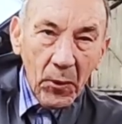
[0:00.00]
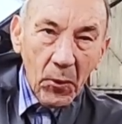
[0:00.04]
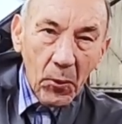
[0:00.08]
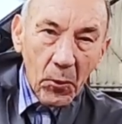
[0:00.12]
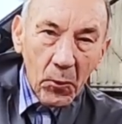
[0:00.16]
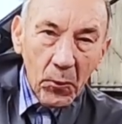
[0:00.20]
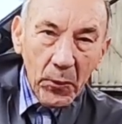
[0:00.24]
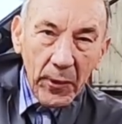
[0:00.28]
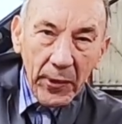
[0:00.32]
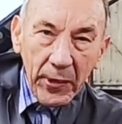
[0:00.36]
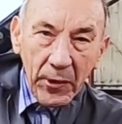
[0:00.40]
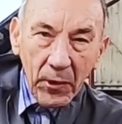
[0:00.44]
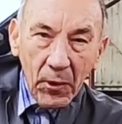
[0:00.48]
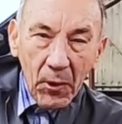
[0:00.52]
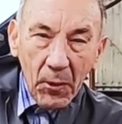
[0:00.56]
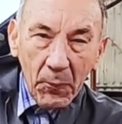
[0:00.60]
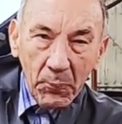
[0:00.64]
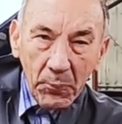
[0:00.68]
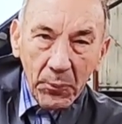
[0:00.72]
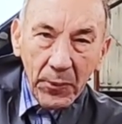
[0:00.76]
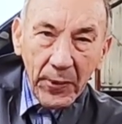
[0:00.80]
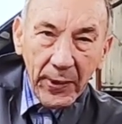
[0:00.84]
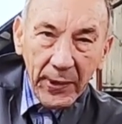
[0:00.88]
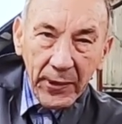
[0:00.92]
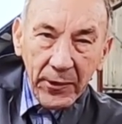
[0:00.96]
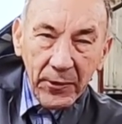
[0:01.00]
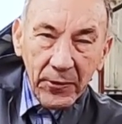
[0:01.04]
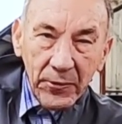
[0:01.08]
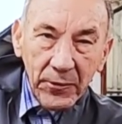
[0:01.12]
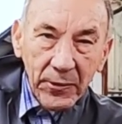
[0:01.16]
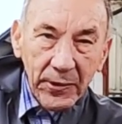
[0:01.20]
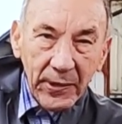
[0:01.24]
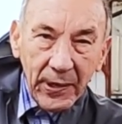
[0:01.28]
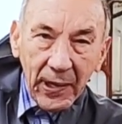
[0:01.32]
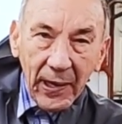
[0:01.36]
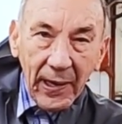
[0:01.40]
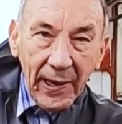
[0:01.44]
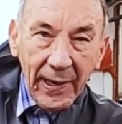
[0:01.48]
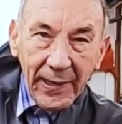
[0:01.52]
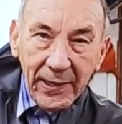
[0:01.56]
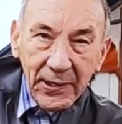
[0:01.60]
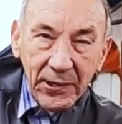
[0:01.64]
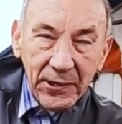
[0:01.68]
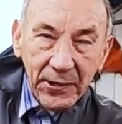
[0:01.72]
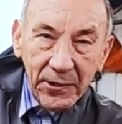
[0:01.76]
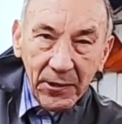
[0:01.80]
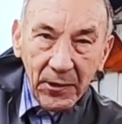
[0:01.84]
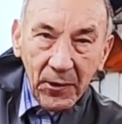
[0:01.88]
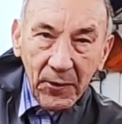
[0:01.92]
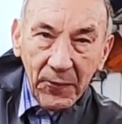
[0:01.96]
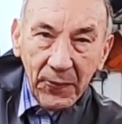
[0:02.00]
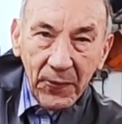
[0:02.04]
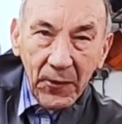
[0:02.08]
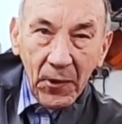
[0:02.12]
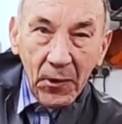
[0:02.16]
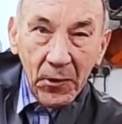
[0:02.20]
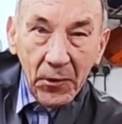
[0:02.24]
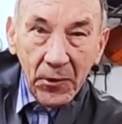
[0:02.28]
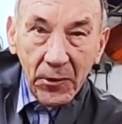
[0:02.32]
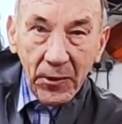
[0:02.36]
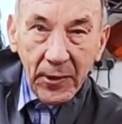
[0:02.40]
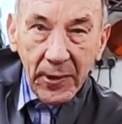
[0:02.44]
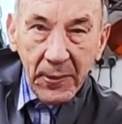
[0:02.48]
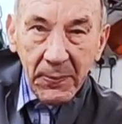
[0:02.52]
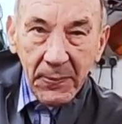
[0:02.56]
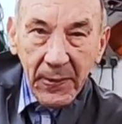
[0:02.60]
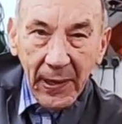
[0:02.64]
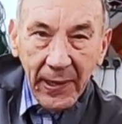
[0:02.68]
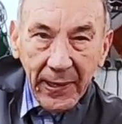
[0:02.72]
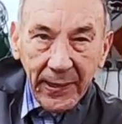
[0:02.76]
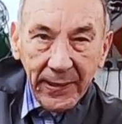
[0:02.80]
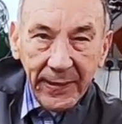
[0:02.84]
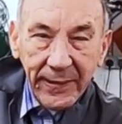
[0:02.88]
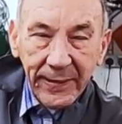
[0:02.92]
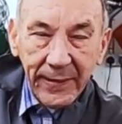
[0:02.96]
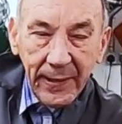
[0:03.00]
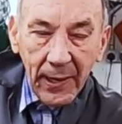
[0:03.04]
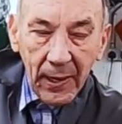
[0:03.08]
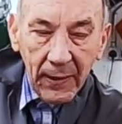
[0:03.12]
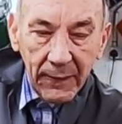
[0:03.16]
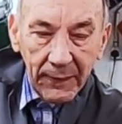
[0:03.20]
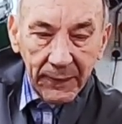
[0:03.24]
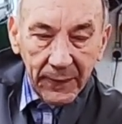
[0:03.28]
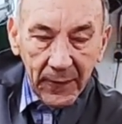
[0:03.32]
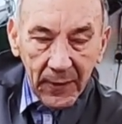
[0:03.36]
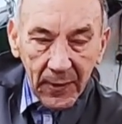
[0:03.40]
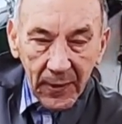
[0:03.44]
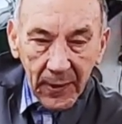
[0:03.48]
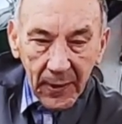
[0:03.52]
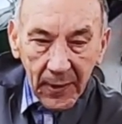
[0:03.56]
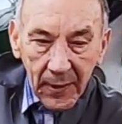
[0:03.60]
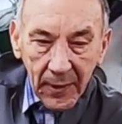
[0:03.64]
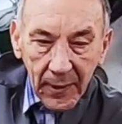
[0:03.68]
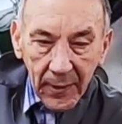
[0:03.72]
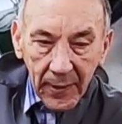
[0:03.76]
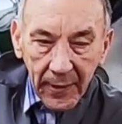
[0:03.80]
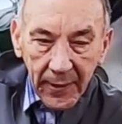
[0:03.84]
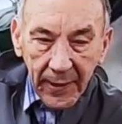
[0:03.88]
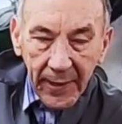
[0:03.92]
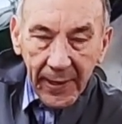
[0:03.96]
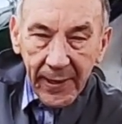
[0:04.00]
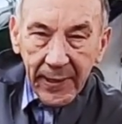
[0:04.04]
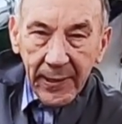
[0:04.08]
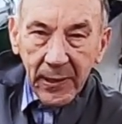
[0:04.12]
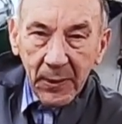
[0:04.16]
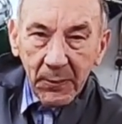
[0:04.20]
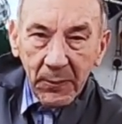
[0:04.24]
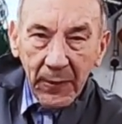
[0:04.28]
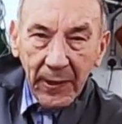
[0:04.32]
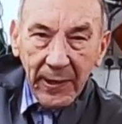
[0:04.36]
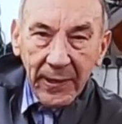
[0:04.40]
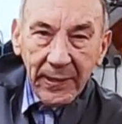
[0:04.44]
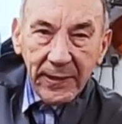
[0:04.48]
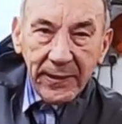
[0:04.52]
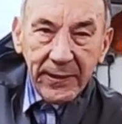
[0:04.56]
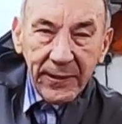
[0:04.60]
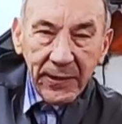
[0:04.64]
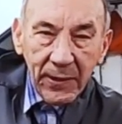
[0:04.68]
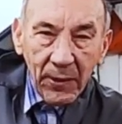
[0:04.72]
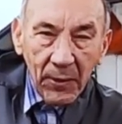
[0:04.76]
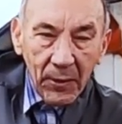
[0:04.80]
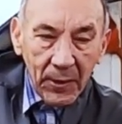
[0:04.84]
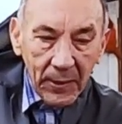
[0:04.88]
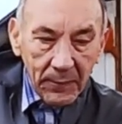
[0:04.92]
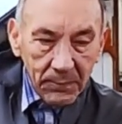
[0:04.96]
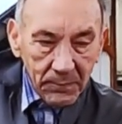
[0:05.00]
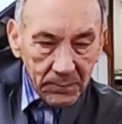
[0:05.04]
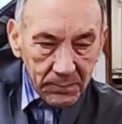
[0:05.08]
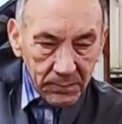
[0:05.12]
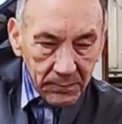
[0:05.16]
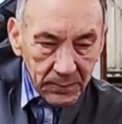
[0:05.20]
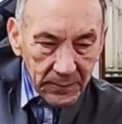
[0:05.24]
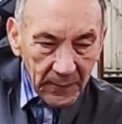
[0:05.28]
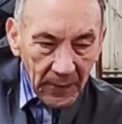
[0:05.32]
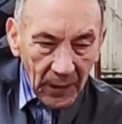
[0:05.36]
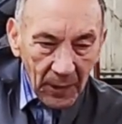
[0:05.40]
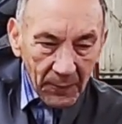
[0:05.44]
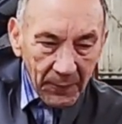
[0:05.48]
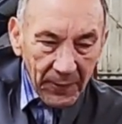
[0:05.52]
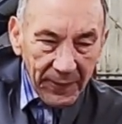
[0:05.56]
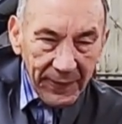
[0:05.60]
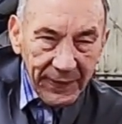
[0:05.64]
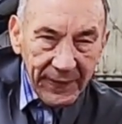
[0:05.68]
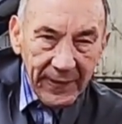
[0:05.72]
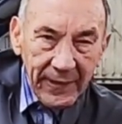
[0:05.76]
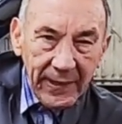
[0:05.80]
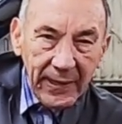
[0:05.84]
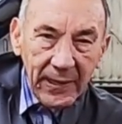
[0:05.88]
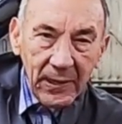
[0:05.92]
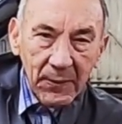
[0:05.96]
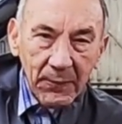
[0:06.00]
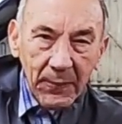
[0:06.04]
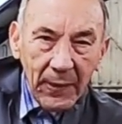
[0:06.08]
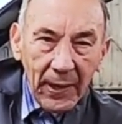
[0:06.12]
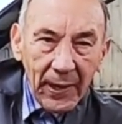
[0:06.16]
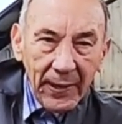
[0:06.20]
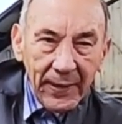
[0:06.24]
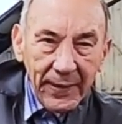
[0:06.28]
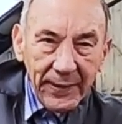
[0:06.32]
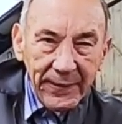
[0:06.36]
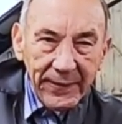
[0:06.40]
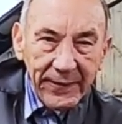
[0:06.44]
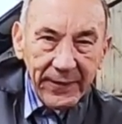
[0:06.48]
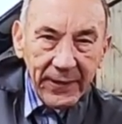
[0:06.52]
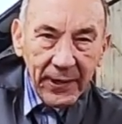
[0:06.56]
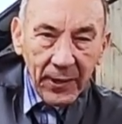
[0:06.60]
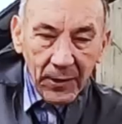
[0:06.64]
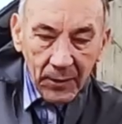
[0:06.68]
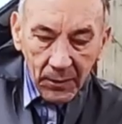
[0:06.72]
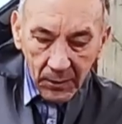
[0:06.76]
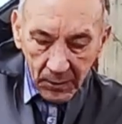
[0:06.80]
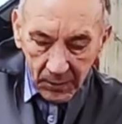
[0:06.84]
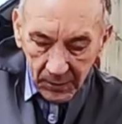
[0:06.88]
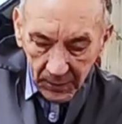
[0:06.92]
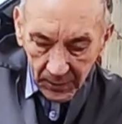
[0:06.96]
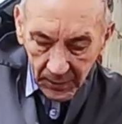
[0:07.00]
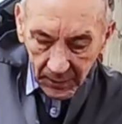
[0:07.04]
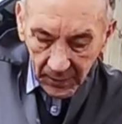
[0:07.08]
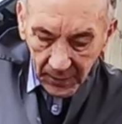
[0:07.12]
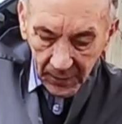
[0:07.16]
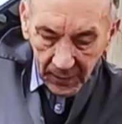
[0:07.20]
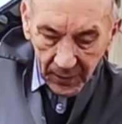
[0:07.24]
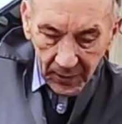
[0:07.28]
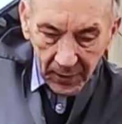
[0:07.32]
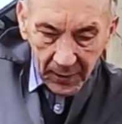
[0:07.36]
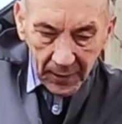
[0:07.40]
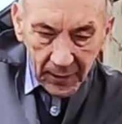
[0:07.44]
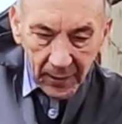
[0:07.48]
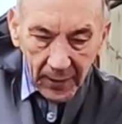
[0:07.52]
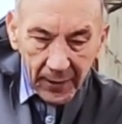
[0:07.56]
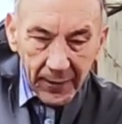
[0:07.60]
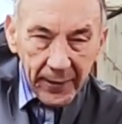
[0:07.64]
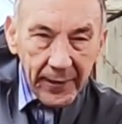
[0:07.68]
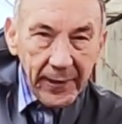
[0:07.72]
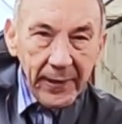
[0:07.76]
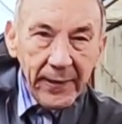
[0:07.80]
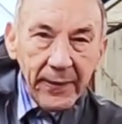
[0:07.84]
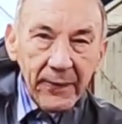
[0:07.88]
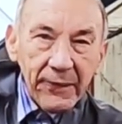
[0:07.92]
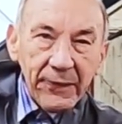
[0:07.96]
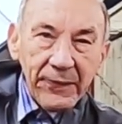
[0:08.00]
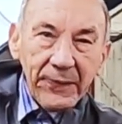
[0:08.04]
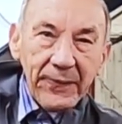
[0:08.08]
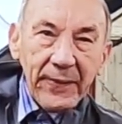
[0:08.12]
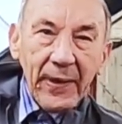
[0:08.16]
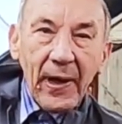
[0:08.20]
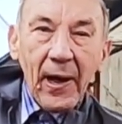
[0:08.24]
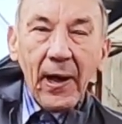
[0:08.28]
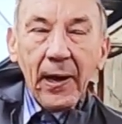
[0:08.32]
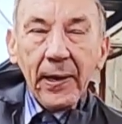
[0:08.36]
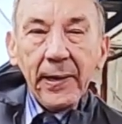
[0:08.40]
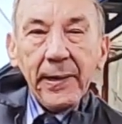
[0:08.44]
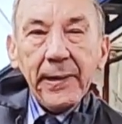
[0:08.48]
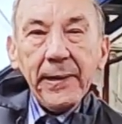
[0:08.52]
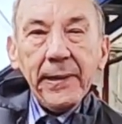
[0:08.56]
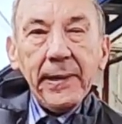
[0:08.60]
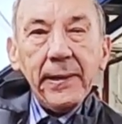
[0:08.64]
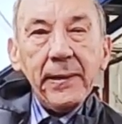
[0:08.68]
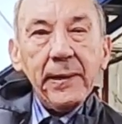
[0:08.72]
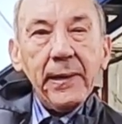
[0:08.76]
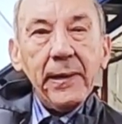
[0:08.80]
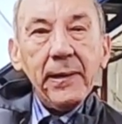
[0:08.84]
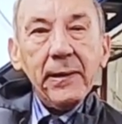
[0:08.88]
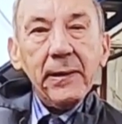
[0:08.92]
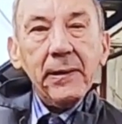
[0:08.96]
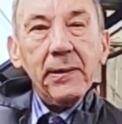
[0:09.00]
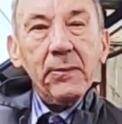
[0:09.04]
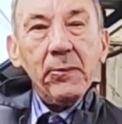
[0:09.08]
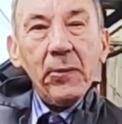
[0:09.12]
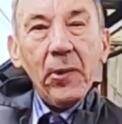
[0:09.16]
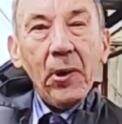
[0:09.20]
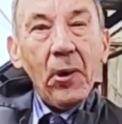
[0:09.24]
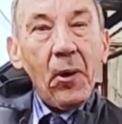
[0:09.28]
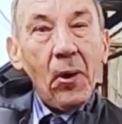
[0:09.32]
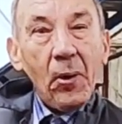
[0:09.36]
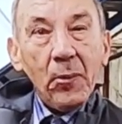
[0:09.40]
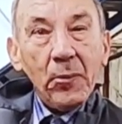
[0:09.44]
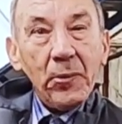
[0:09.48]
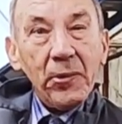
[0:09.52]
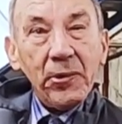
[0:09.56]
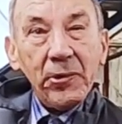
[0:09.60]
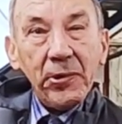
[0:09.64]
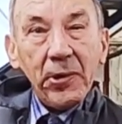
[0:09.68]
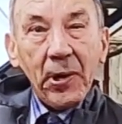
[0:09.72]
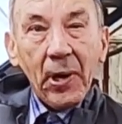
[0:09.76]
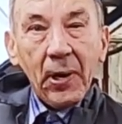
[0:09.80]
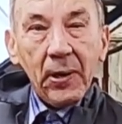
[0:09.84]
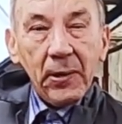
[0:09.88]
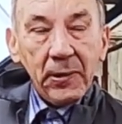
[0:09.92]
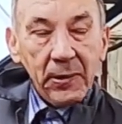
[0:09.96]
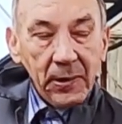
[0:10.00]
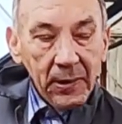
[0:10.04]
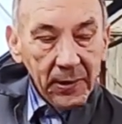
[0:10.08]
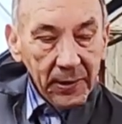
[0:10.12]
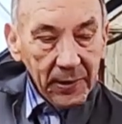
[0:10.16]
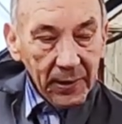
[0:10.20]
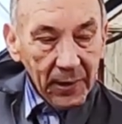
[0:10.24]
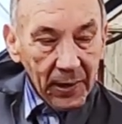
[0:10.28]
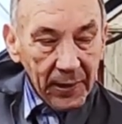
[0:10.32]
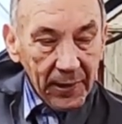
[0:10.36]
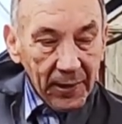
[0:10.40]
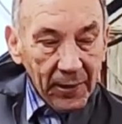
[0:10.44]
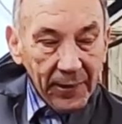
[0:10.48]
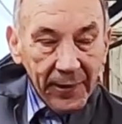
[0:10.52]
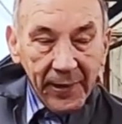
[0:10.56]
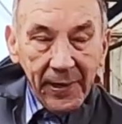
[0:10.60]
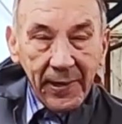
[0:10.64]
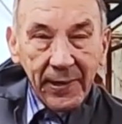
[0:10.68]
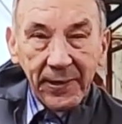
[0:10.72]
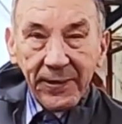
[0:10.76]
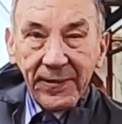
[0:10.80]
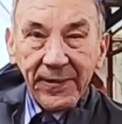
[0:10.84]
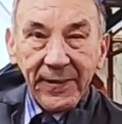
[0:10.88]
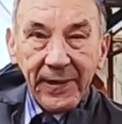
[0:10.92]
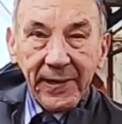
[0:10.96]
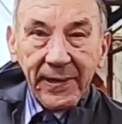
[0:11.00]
in all, we've got a pretty good collection of early Mini stuff. In the meantime, I've been thinking about this car, and in the day, when I was young, and in the